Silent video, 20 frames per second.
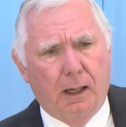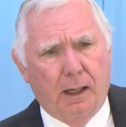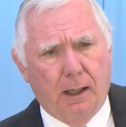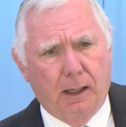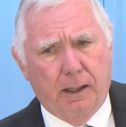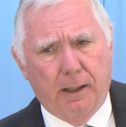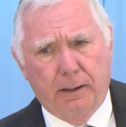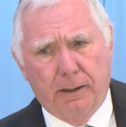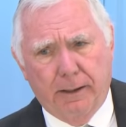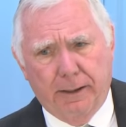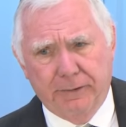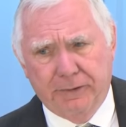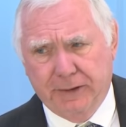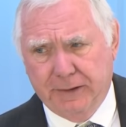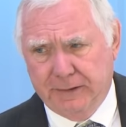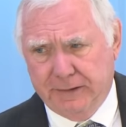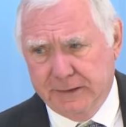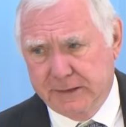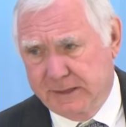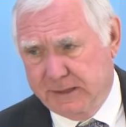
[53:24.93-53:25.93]
I
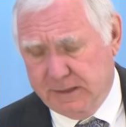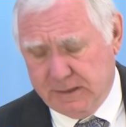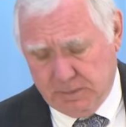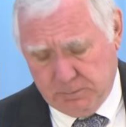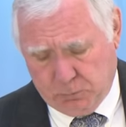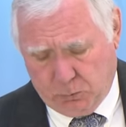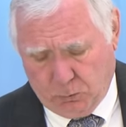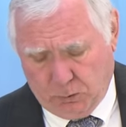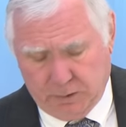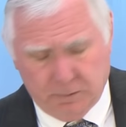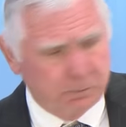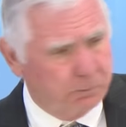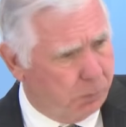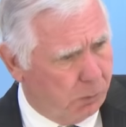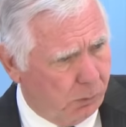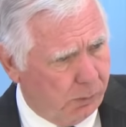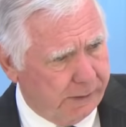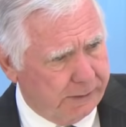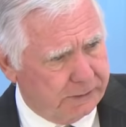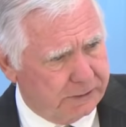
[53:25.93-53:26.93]
think this is an important
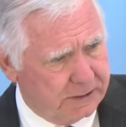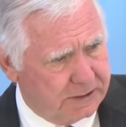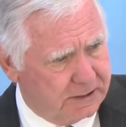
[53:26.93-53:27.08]
point.